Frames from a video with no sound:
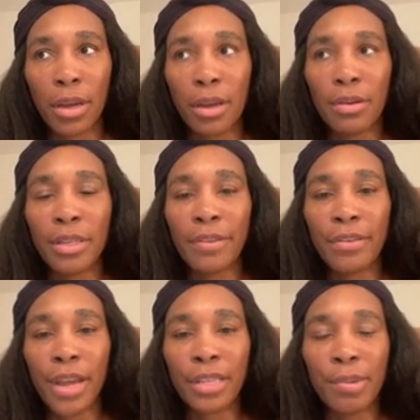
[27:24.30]

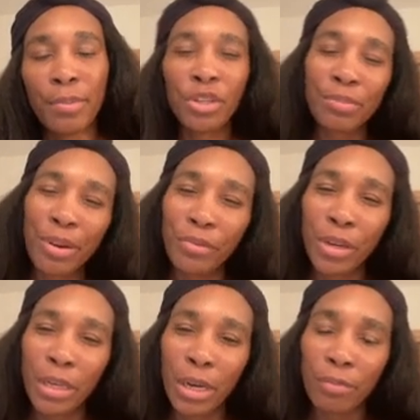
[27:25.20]
Definitely I spend most of my
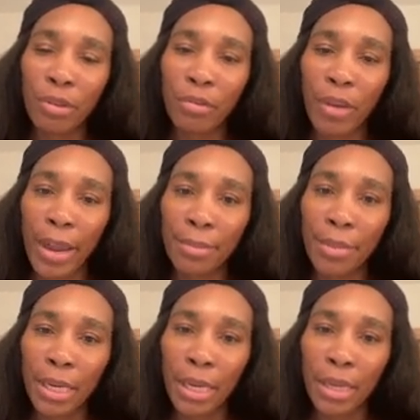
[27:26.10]
free time with
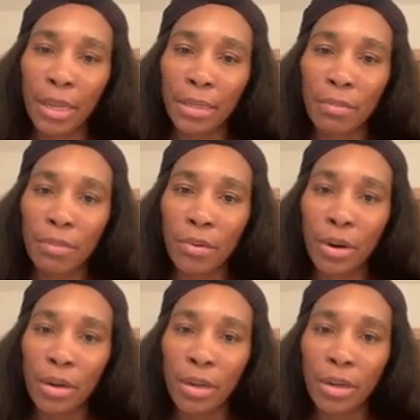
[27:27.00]
family. That's
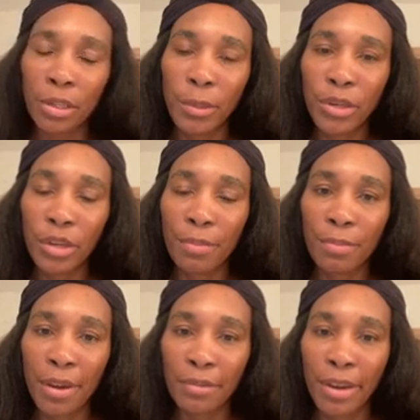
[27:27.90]
important, and especially
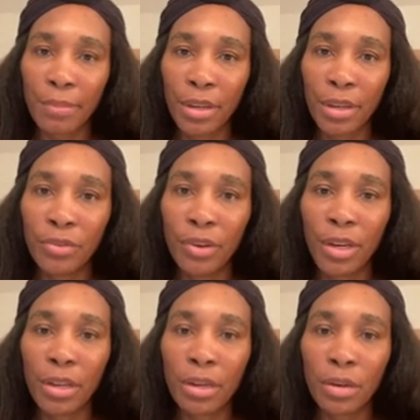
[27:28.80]
my family lives
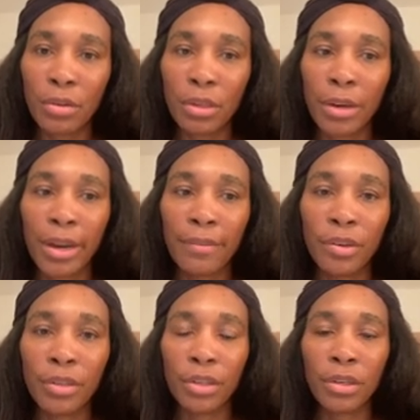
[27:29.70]
very close, so I have
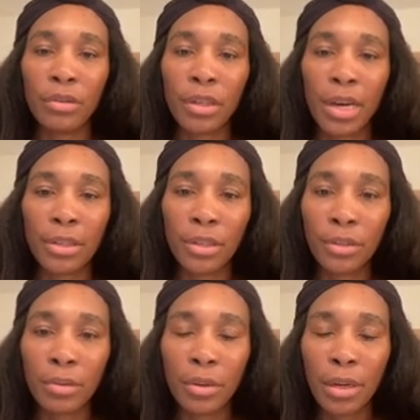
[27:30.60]
no excuse not
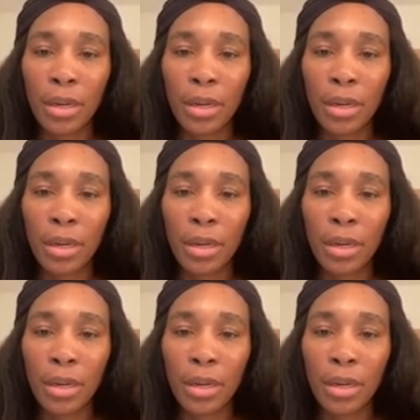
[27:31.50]
to.